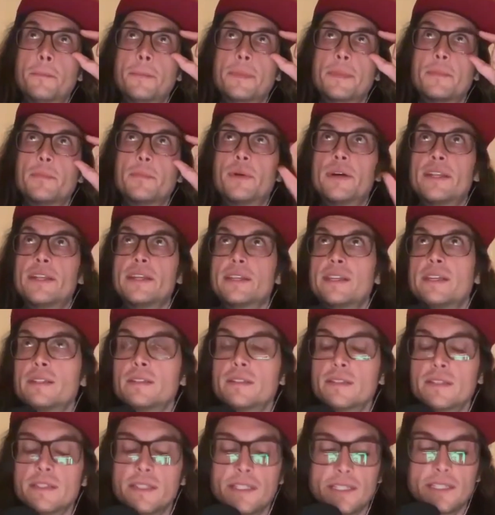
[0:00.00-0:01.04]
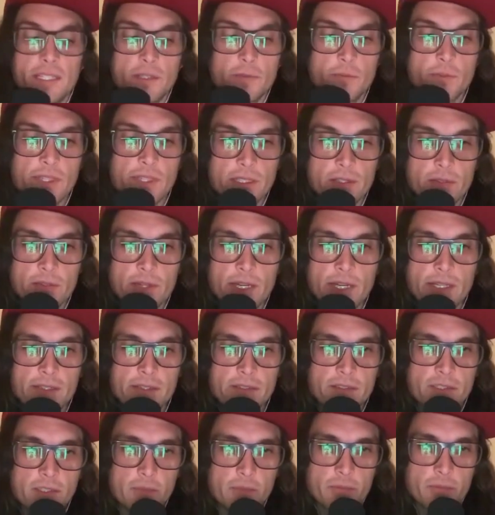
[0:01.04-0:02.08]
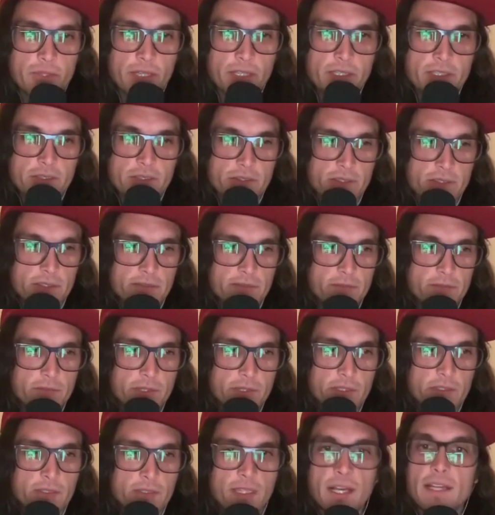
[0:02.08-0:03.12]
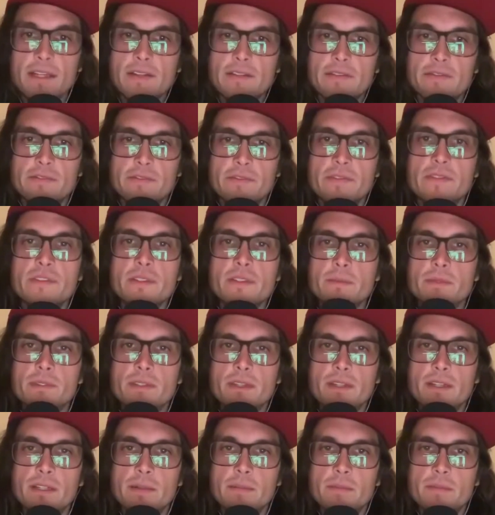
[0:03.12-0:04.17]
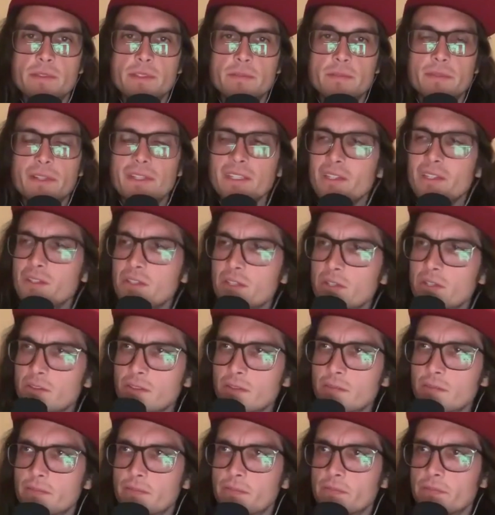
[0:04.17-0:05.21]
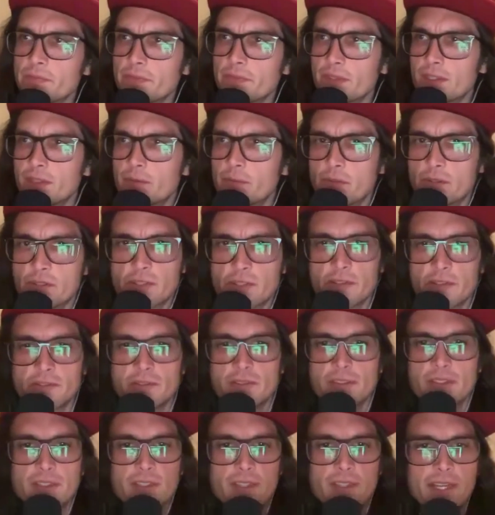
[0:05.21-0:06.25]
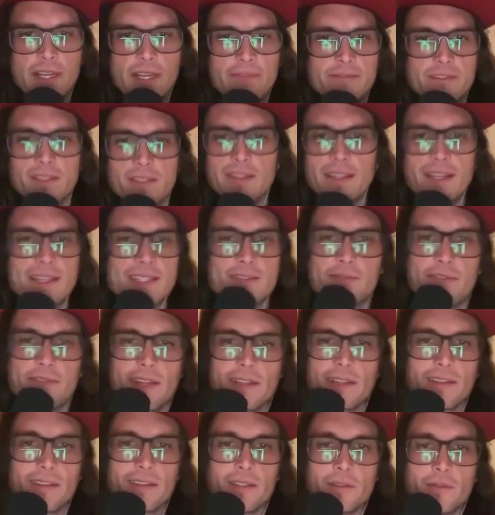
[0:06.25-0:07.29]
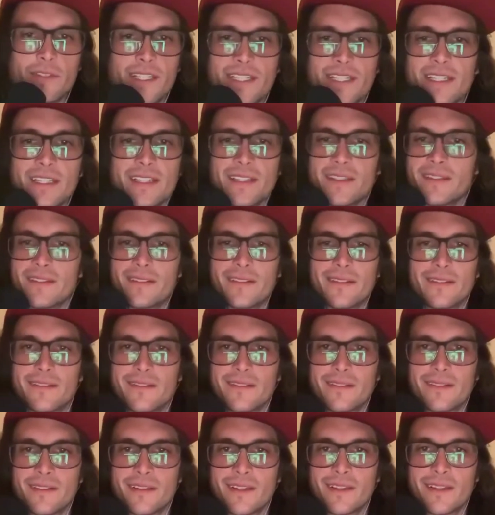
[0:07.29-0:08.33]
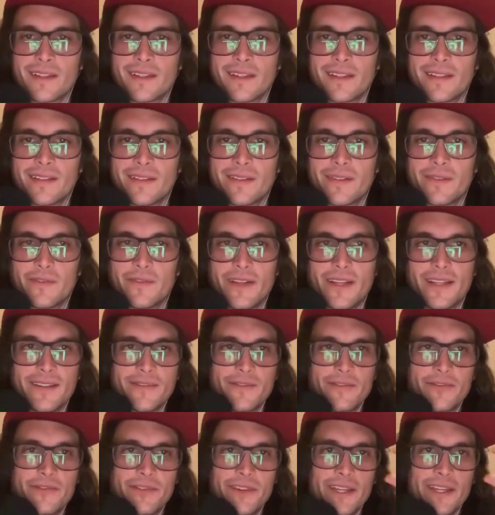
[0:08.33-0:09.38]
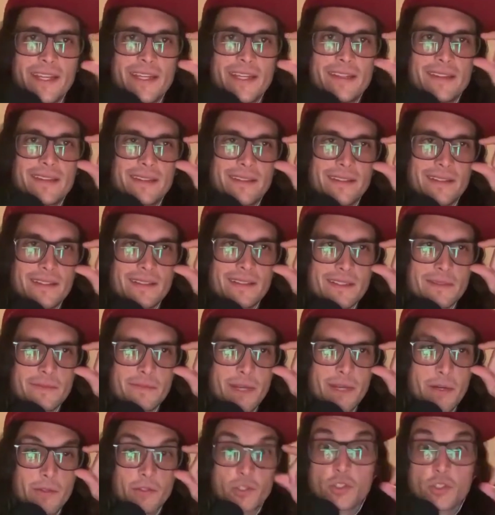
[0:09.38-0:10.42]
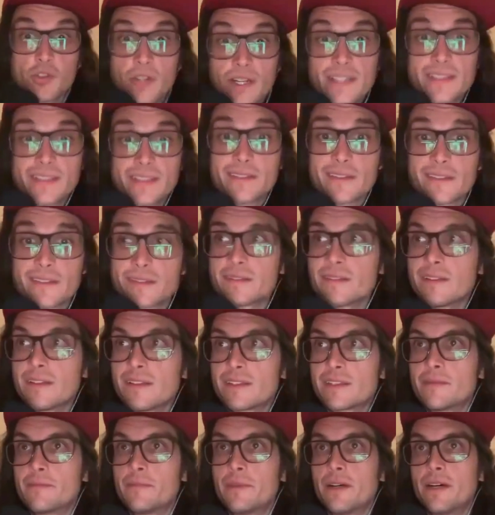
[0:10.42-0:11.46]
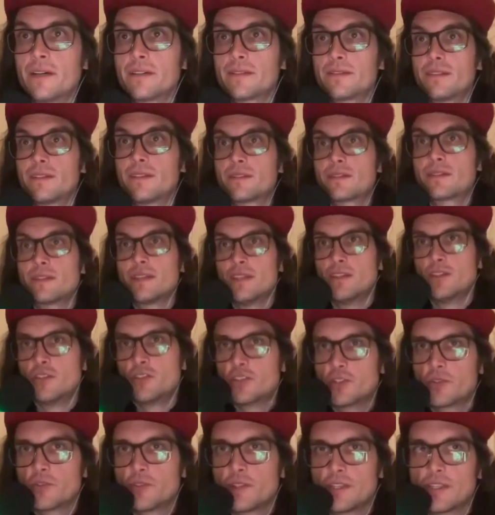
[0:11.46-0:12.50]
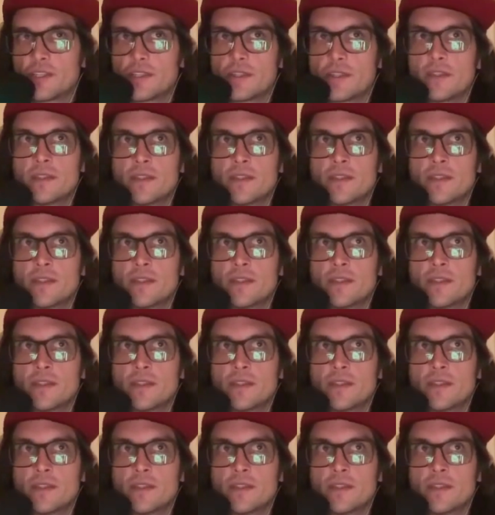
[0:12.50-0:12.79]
but it can really crack under the pressure of real life sometimes. But the more certainty you have, the less faith you need. Faith is about trust. It's about this enduring,